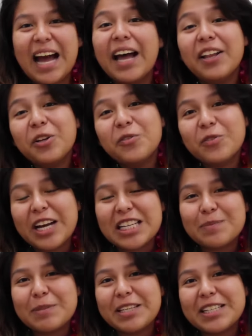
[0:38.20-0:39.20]
I love
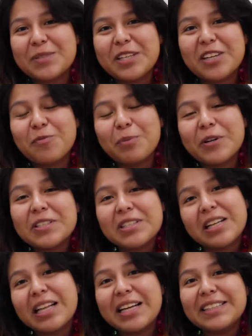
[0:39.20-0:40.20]
Rise because we give
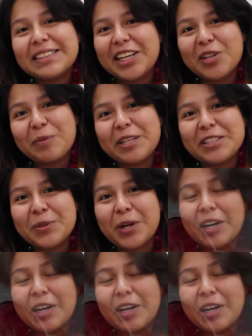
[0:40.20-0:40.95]
personalized therapy to